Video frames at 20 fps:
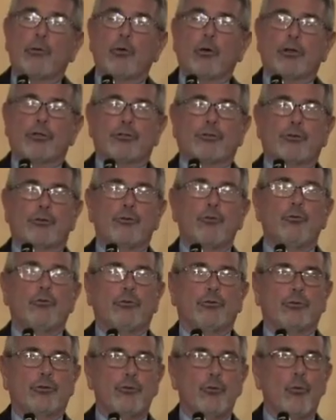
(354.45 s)
works
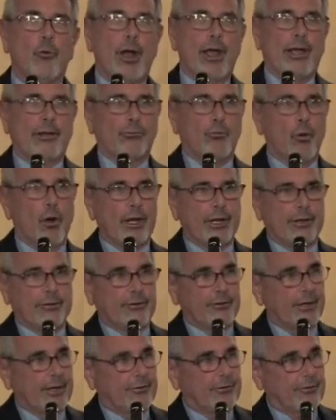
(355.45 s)
two ways. One,
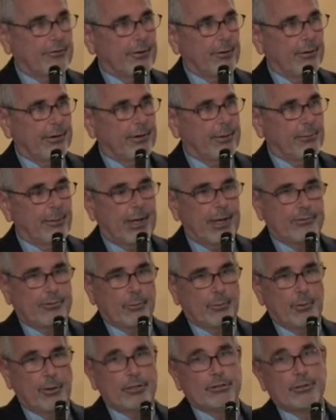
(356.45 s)
it's necessary to pass a
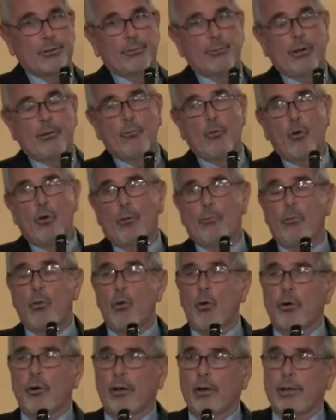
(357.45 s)
budget, but more
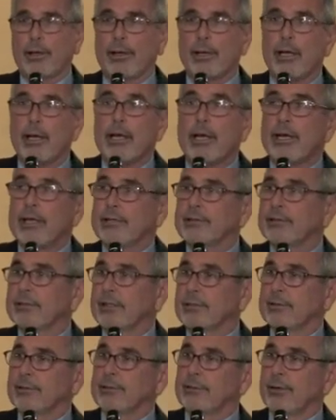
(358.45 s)
importantly, it's
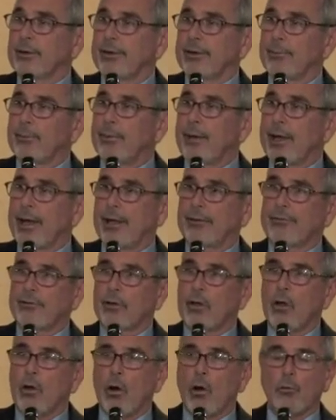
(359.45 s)
necessary to pass
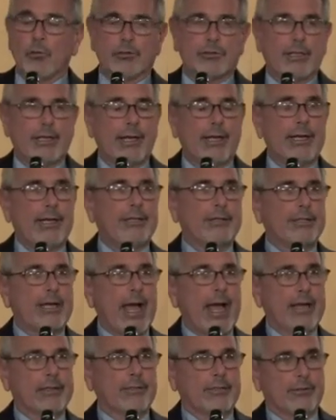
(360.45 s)
almost any
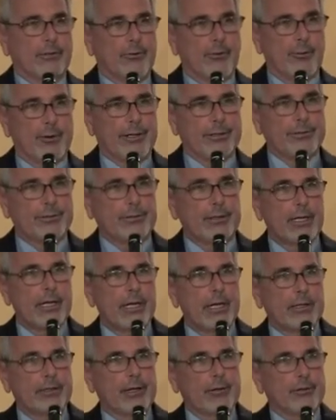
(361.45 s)
tax increase.
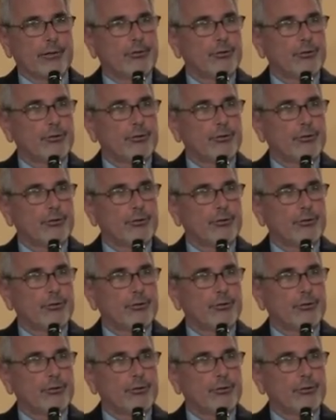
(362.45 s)
Now, the